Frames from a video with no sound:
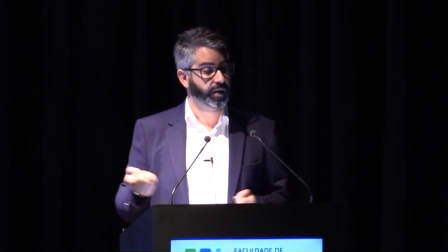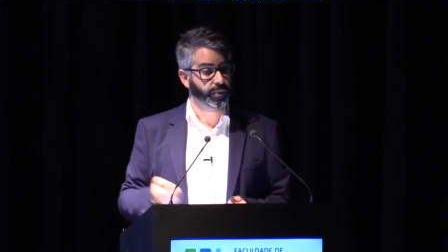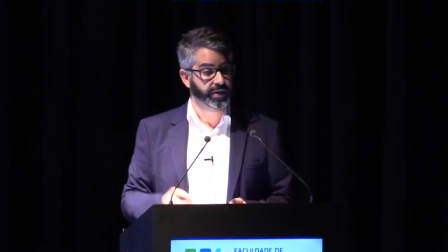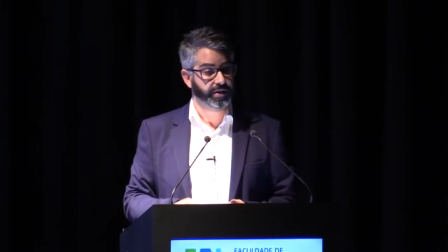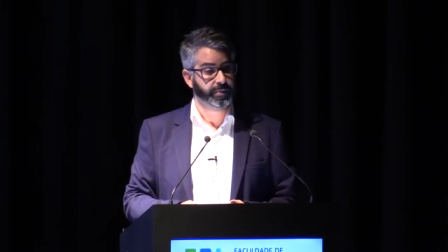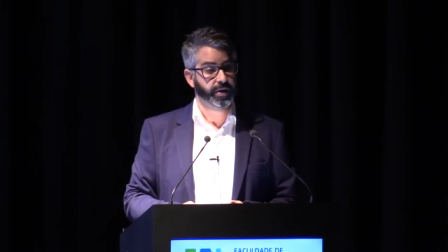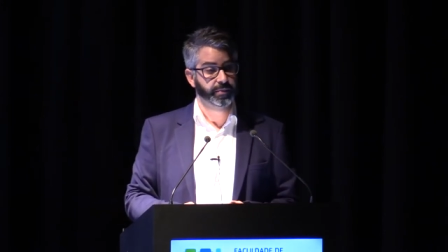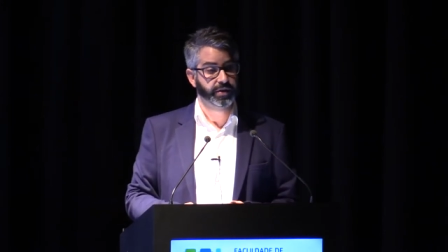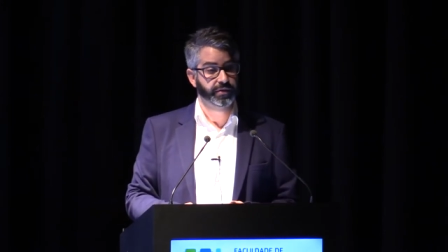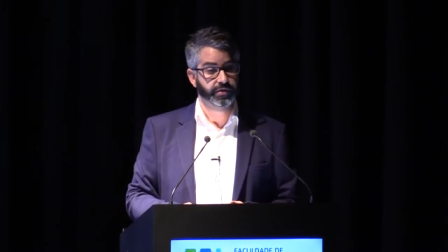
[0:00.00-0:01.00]
with the
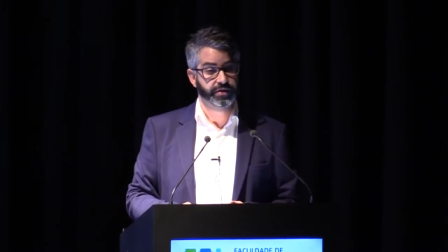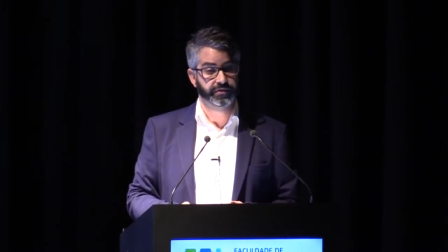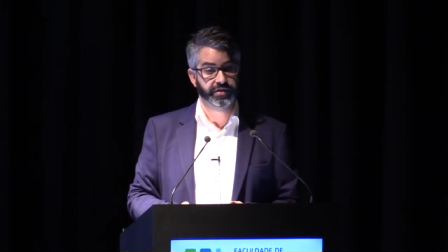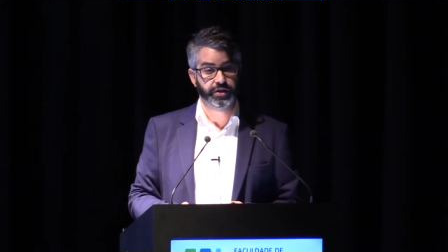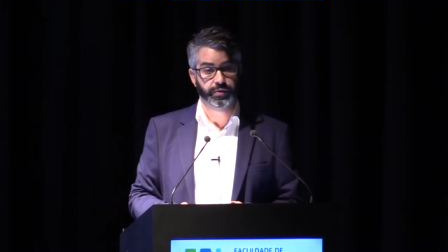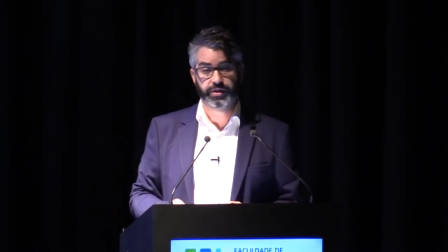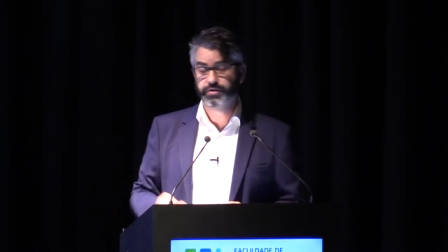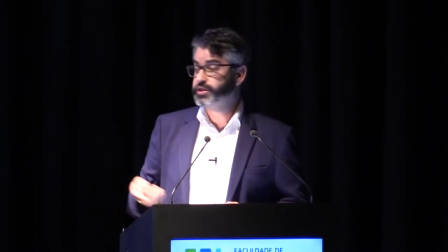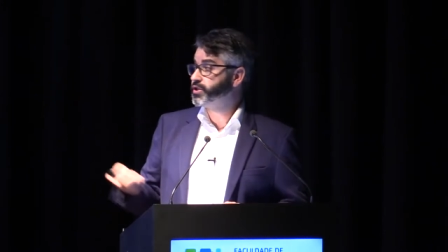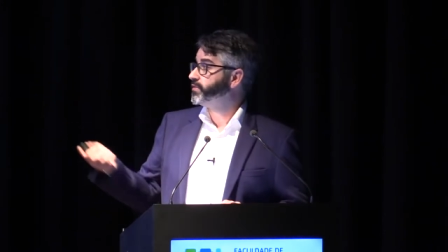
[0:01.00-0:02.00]
Department of Conservation and
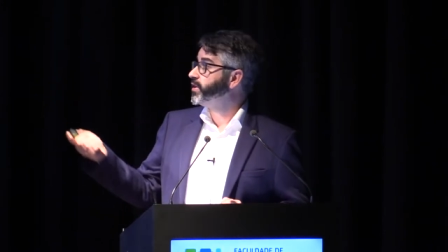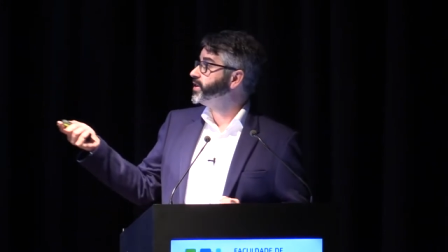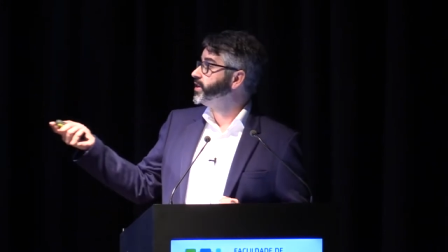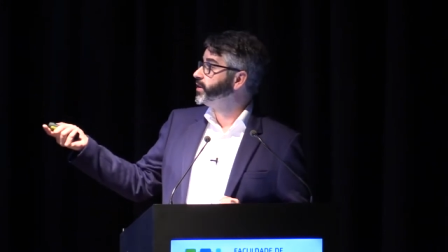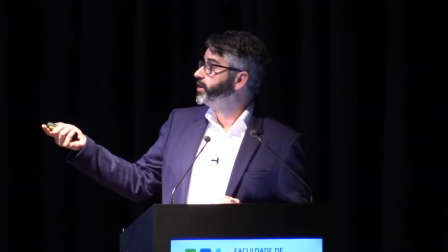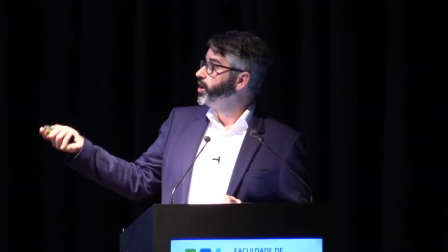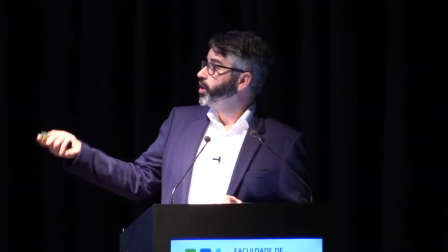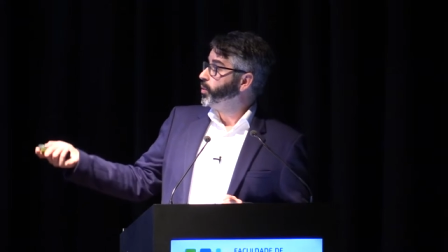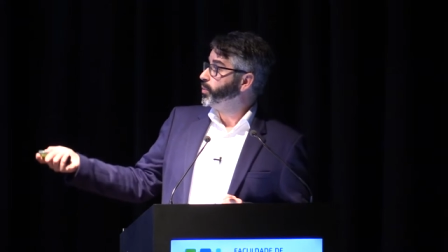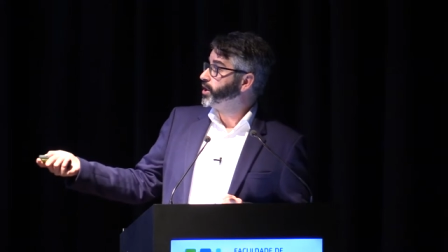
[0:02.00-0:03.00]
Restoration of Art here,
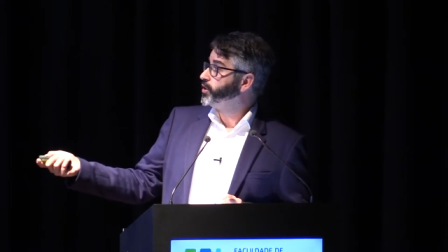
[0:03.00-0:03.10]
we